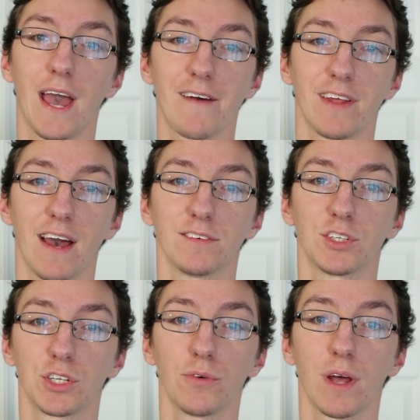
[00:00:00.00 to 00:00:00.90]
have a
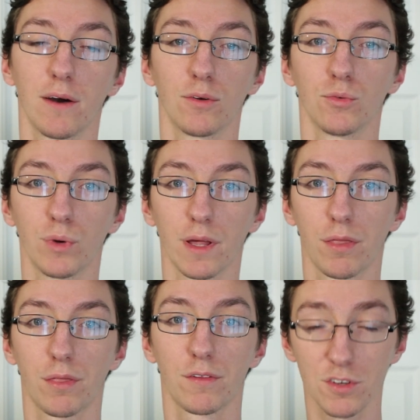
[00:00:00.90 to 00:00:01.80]
showdown
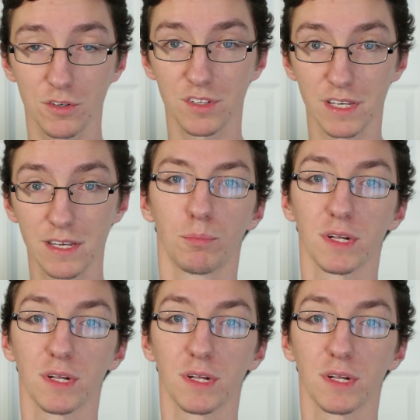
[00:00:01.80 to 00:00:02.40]
with Cersei,